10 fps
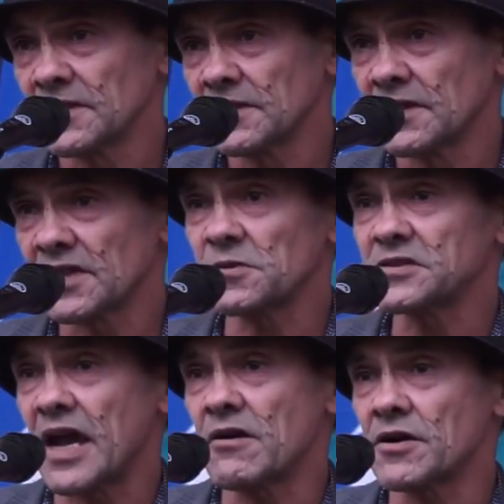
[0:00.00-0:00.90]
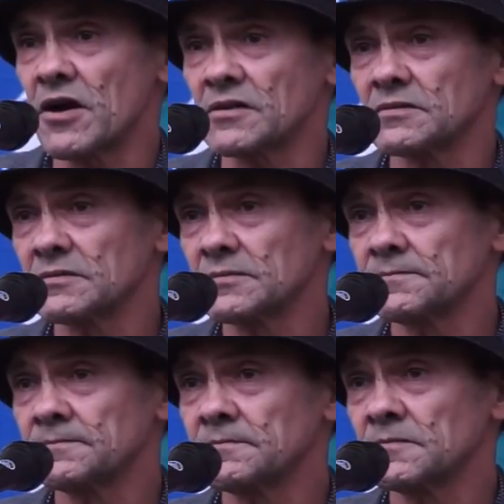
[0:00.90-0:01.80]
That's what's going on
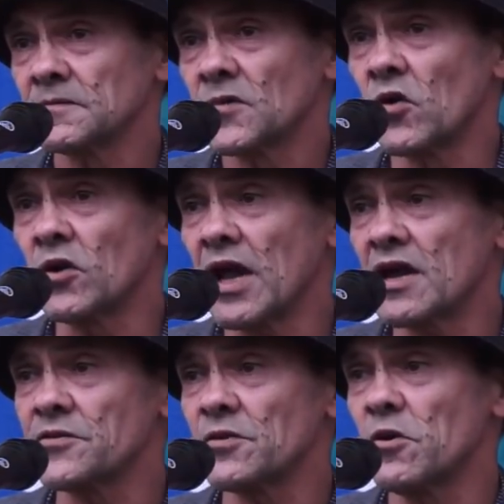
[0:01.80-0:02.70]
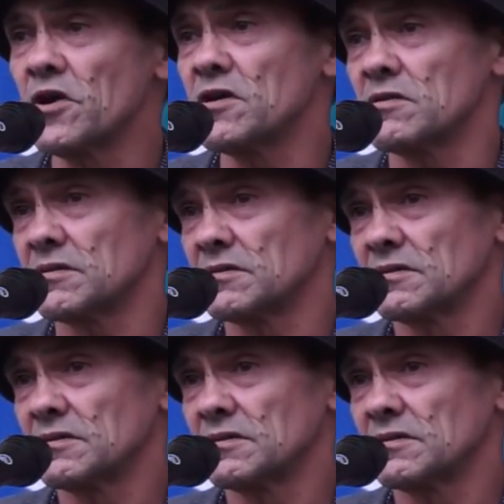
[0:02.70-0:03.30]
all over the world.